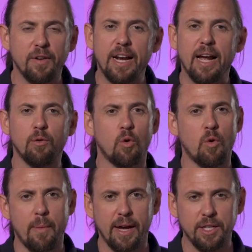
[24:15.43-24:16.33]
and I will
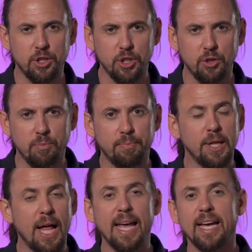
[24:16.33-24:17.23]
remind you,
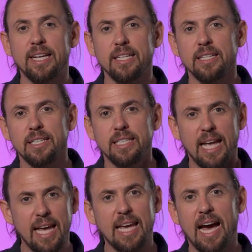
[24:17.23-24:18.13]
plan,
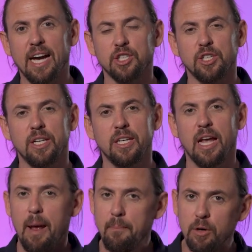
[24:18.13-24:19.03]
take action,
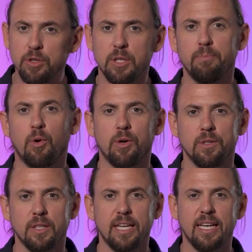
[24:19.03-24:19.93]
and most
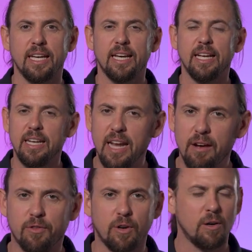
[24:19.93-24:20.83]
importantly,
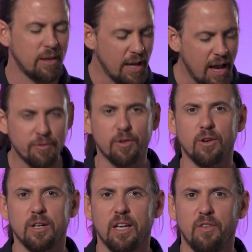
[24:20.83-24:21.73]
never,
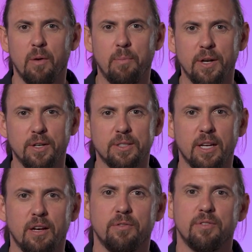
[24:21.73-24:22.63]
ever give up on
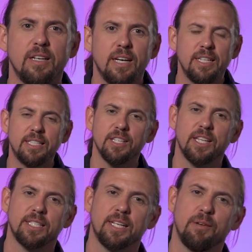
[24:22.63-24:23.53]
yourself. Until
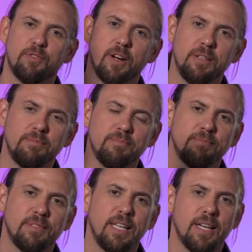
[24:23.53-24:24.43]
next time, friend,
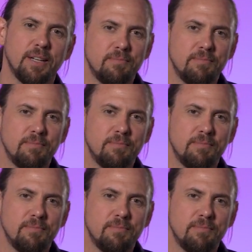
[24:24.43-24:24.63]
see ya.